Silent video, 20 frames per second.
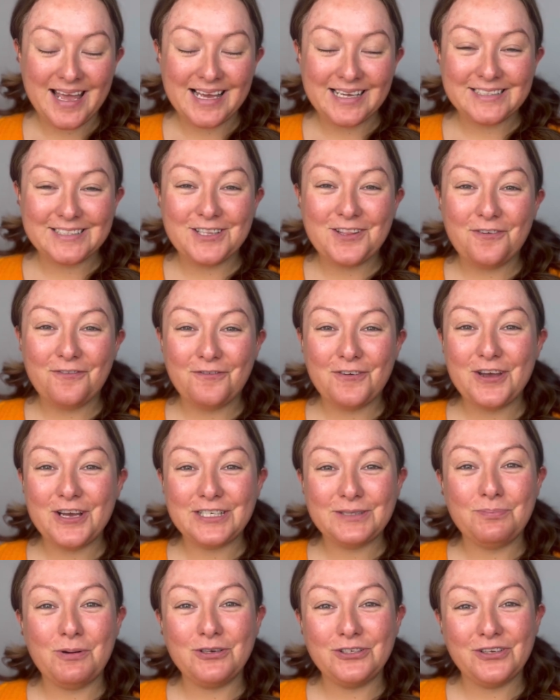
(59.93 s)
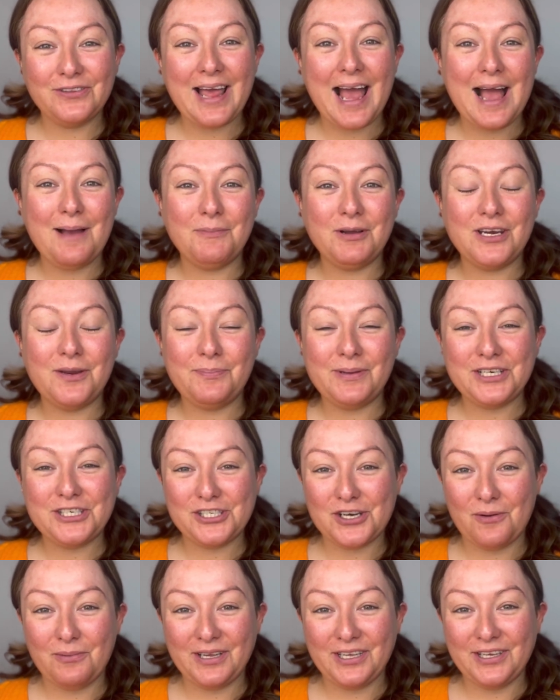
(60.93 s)
So the first product that I'm going to be
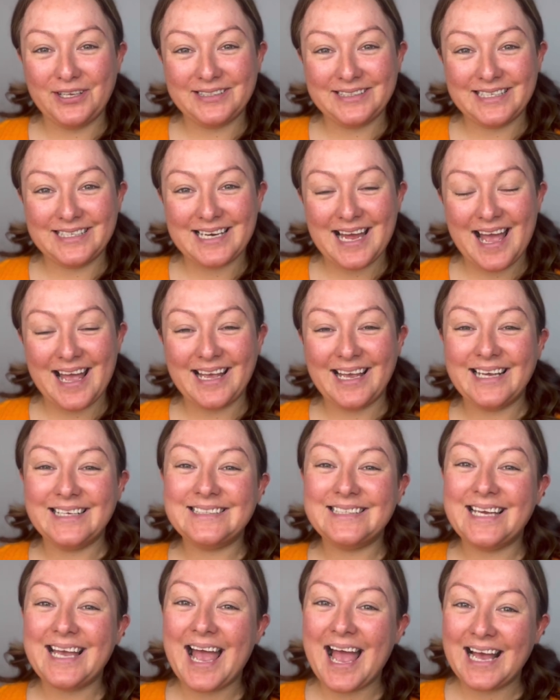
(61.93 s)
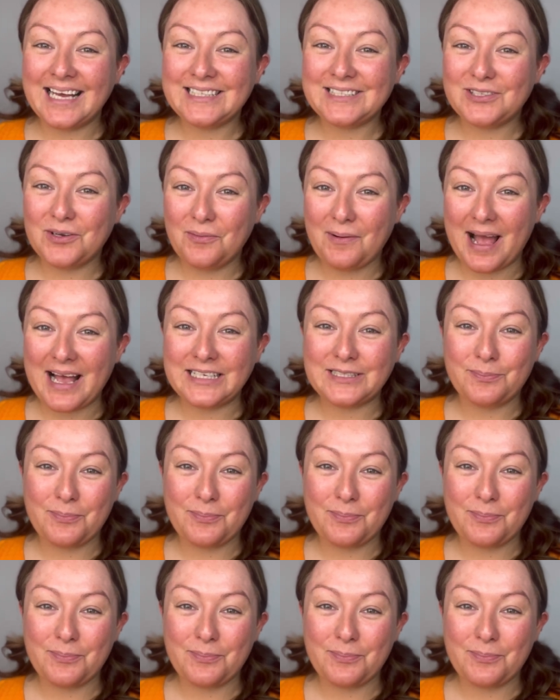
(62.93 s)
showing you today is the SOS